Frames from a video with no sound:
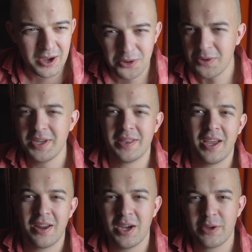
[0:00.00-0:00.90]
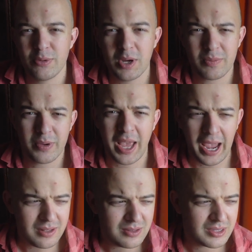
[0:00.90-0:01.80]
annoyed that I grew up
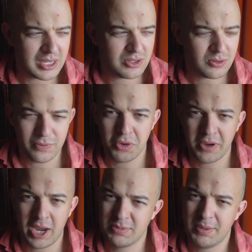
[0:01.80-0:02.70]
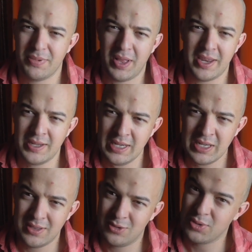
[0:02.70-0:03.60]
without these sort of Eurogames. I played
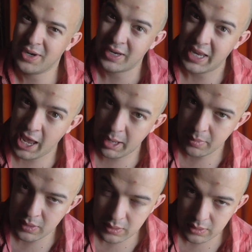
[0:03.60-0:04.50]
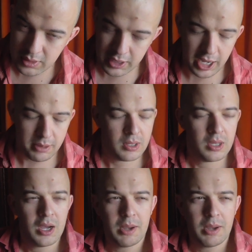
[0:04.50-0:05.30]
the dreaded M game.